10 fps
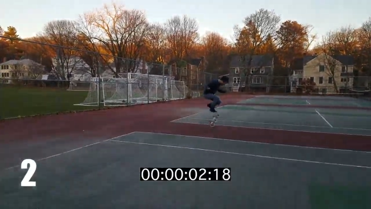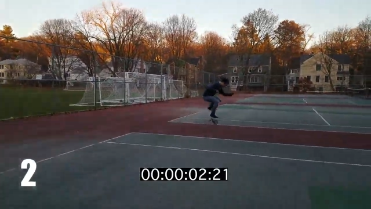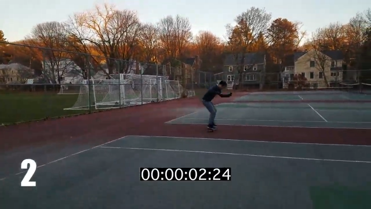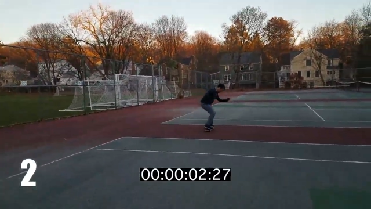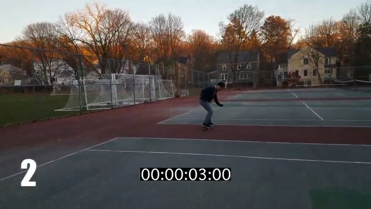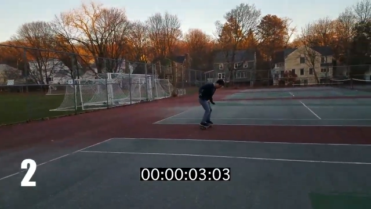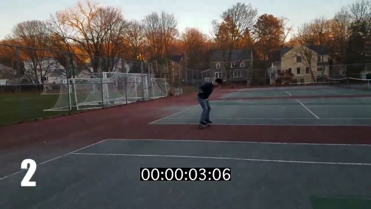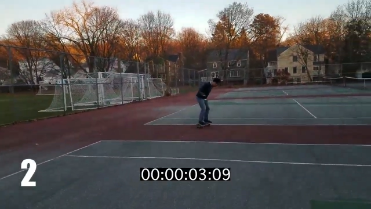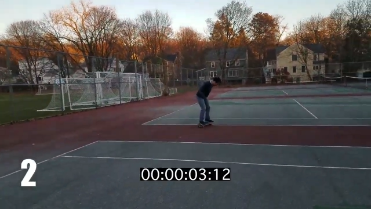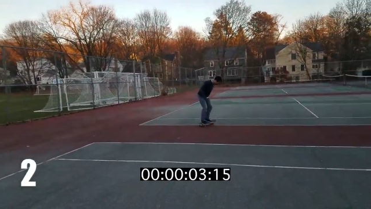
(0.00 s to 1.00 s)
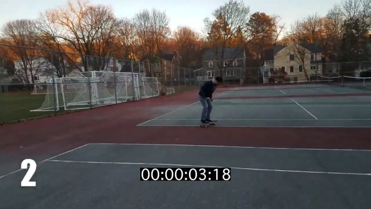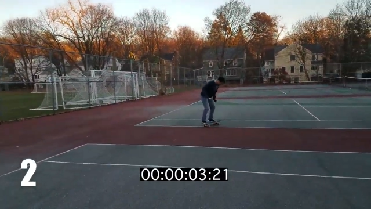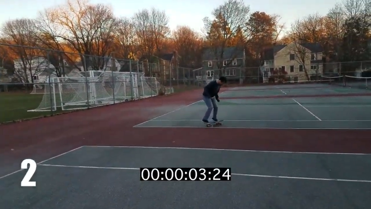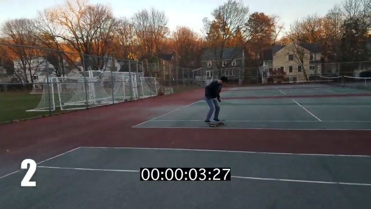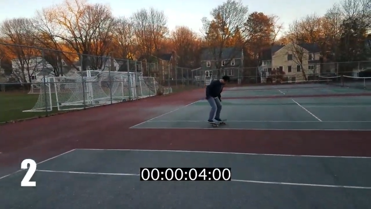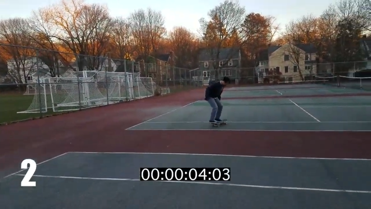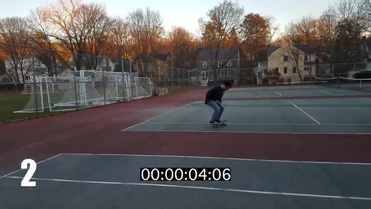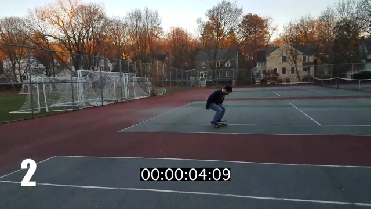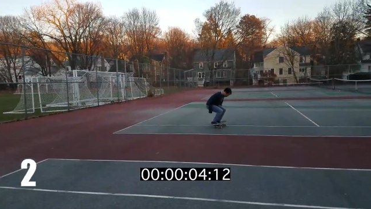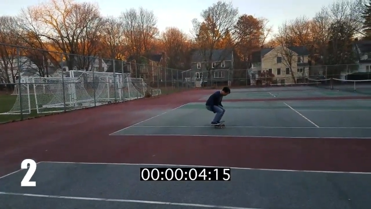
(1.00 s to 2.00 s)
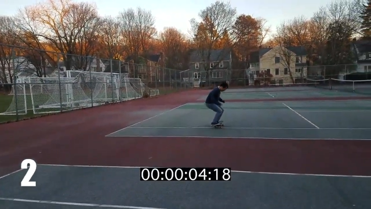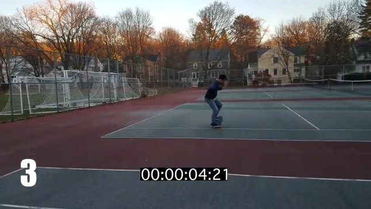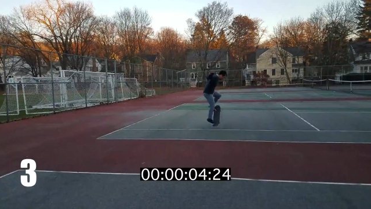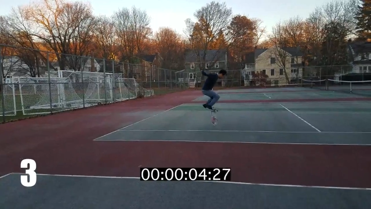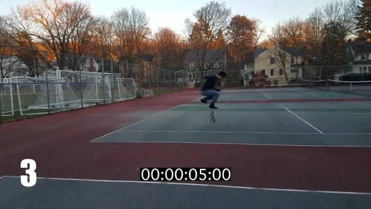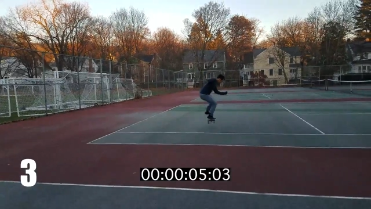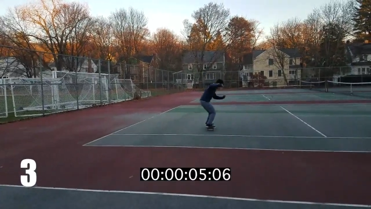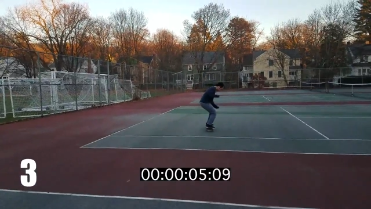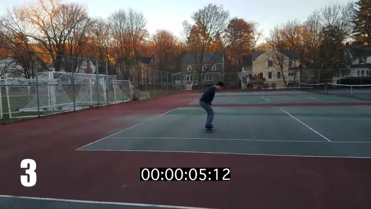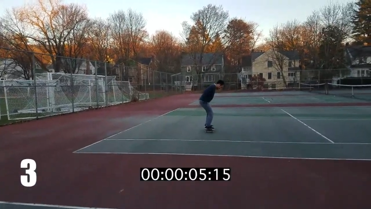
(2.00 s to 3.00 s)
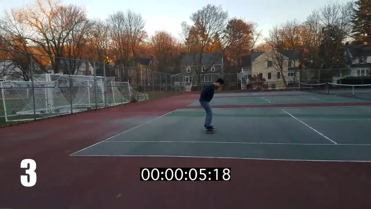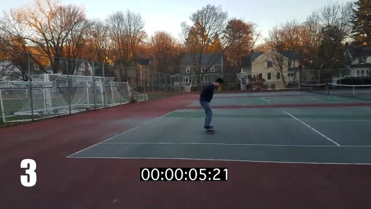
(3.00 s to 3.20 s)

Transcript: No face is visible, so there are no lips to read.